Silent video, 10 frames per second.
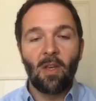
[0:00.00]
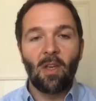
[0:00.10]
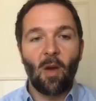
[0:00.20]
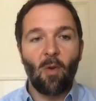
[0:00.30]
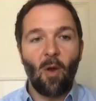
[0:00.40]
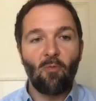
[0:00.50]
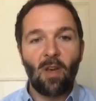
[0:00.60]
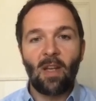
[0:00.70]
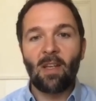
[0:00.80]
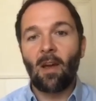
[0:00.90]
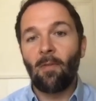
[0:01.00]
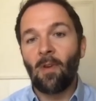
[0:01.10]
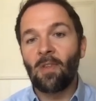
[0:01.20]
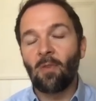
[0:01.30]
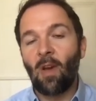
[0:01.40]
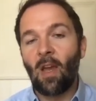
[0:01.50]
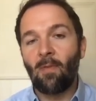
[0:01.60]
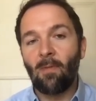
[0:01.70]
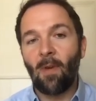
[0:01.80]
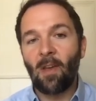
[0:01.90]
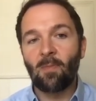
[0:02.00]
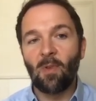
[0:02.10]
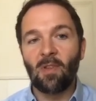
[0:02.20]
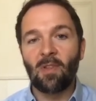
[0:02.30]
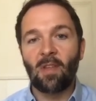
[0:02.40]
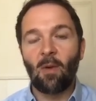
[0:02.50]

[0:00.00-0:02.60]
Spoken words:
a really diverse array of investments